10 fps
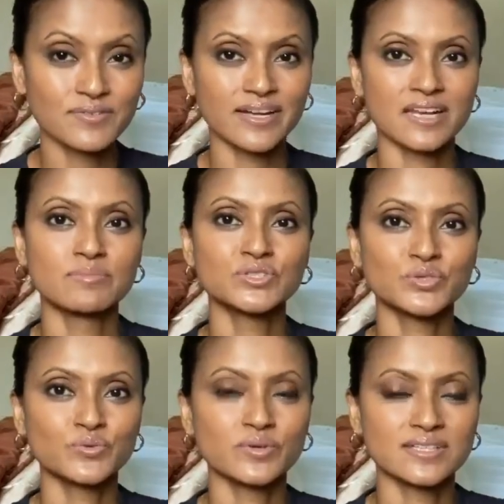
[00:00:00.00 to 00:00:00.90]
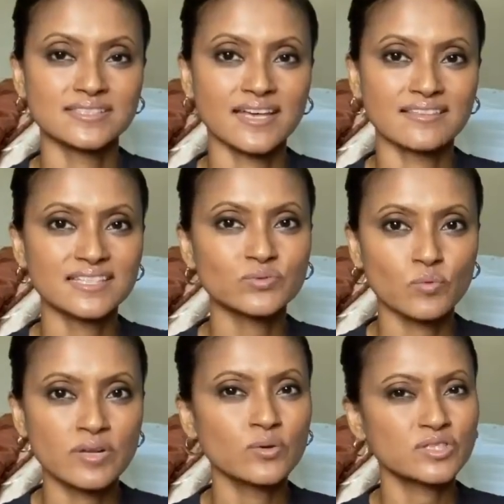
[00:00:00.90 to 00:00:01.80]
right? Number two is that this
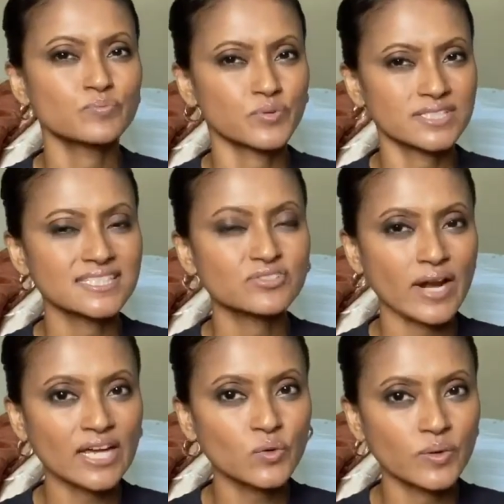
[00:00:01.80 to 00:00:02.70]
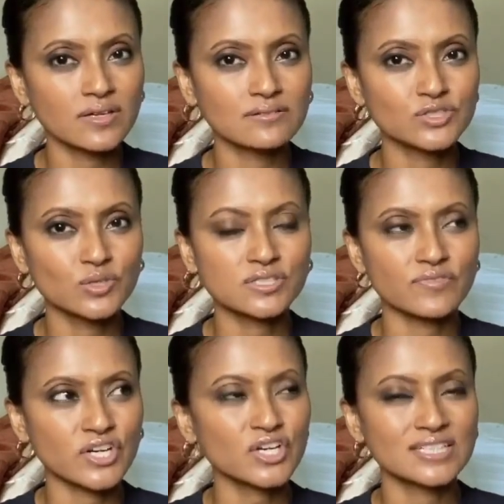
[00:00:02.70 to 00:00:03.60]
woman looks pretty tranquil. She looks
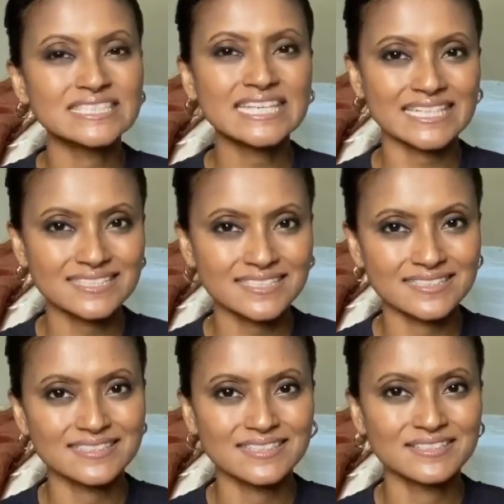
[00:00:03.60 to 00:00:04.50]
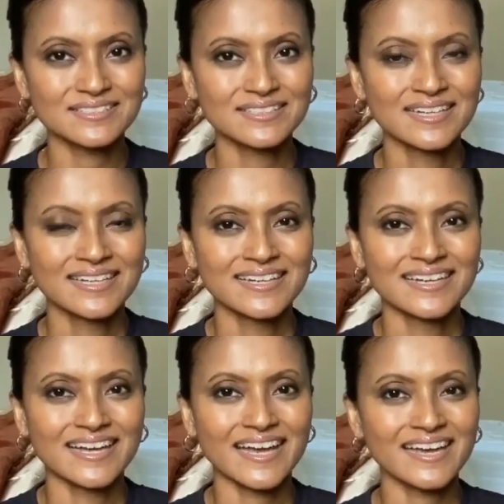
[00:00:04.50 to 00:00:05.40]
very contented.
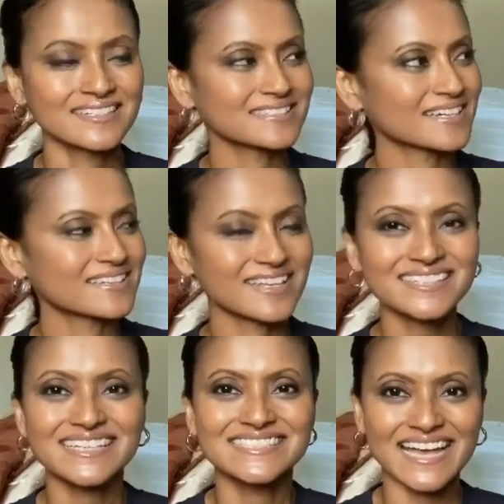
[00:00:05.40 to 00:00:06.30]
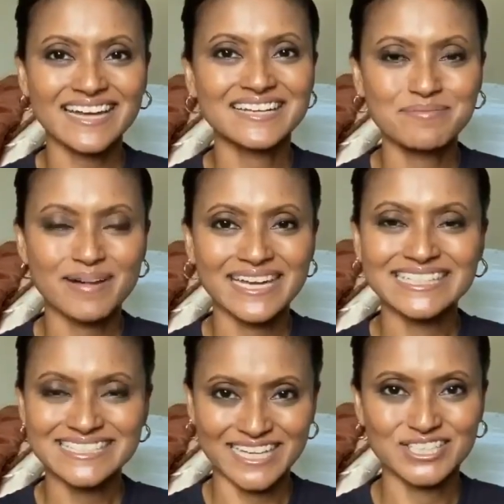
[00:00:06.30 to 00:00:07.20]
And that's exactly my
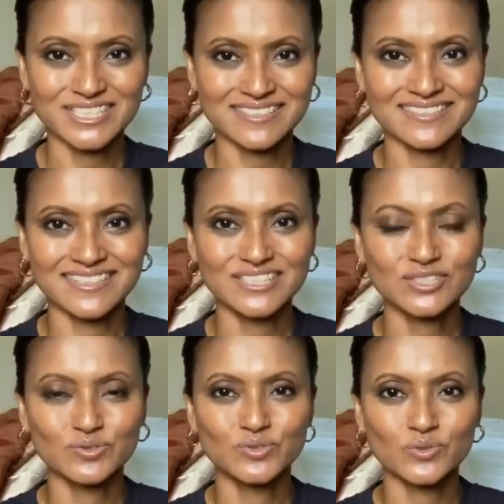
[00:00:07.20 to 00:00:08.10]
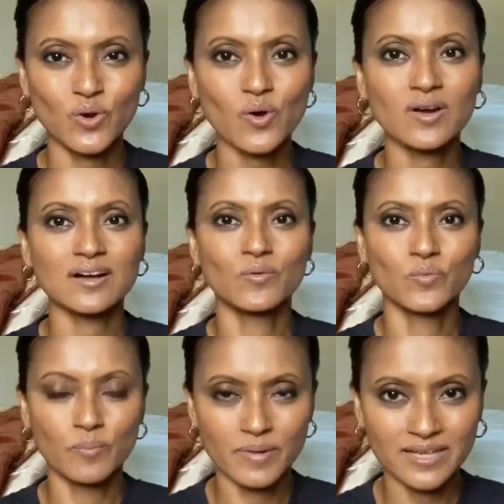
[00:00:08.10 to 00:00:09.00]
intention, is to draw a
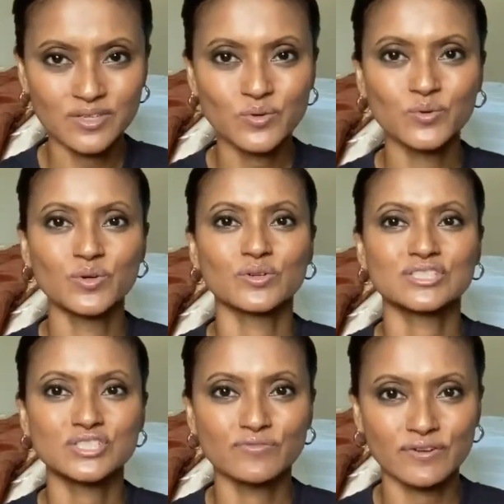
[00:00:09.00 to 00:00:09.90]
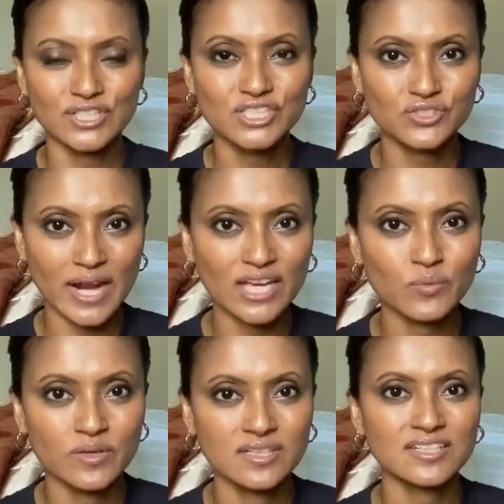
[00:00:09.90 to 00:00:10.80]
woman who looks very
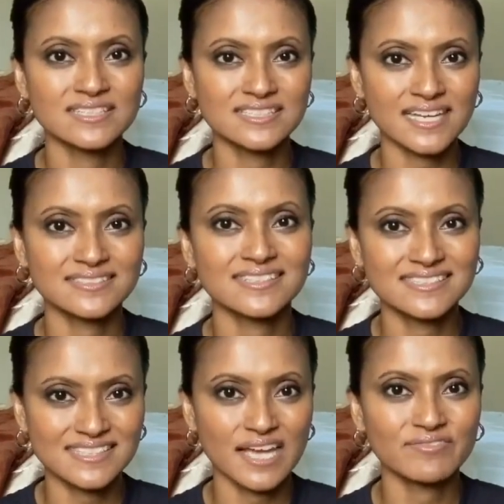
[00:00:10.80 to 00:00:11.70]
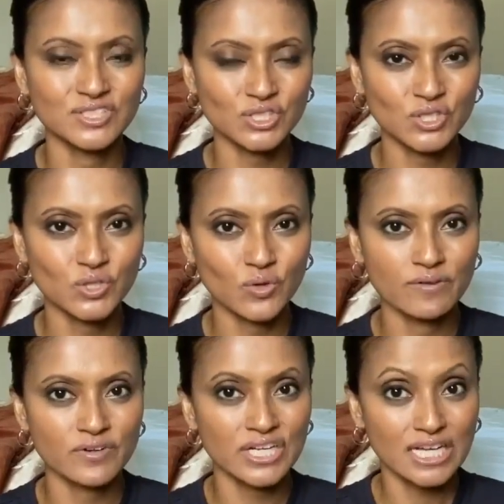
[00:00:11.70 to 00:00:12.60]
tranquil, contented, safe and secure and
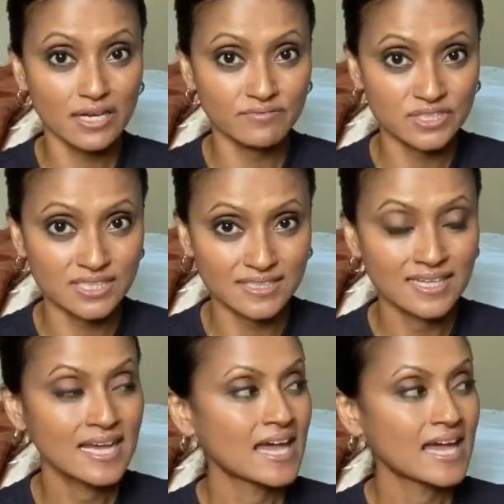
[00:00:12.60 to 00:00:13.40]
very comforted.